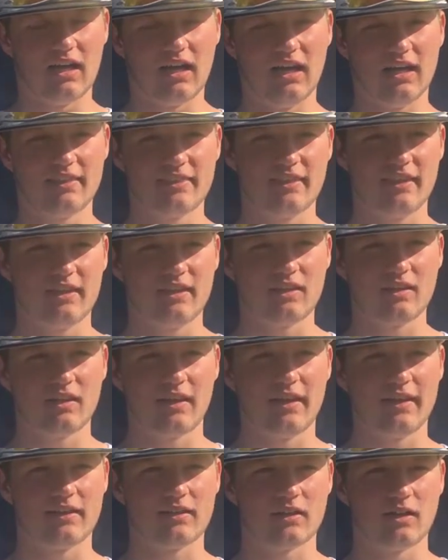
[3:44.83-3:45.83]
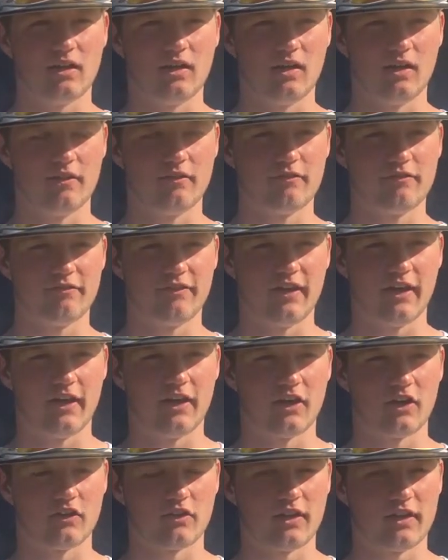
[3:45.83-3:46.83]
I think like
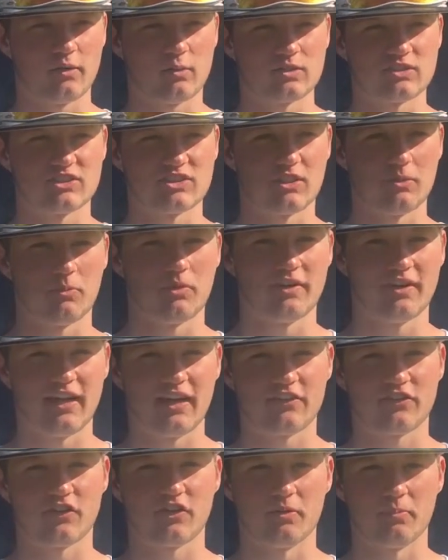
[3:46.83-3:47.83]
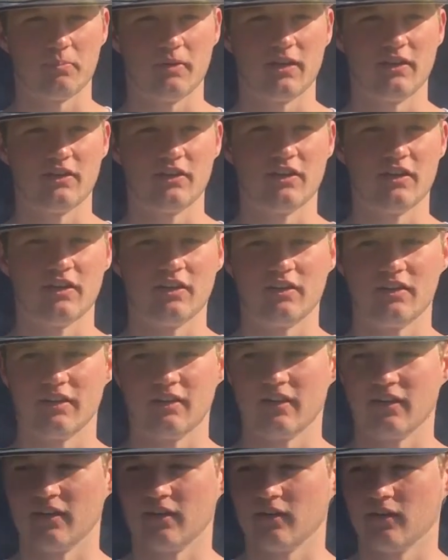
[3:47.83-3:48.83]
unfair, like when someone has an opinion
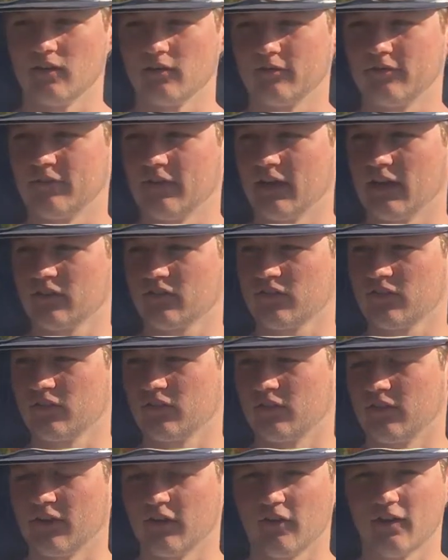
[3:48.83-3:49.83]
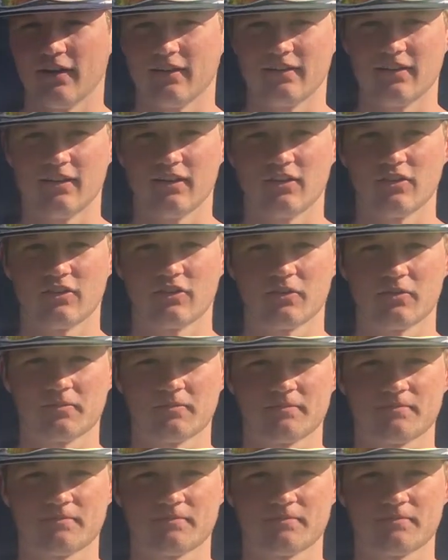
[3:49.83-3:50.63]
and it affects their ideas.